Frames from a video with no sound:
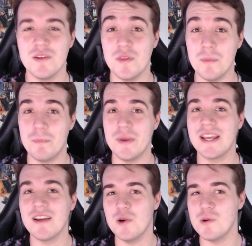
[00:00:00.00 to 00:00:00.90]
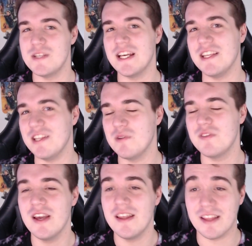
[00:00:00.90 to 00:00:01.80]
the big update
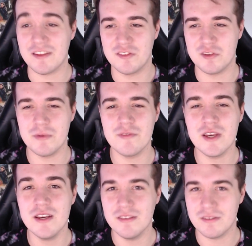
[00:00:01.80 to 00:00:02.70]
news that some of you,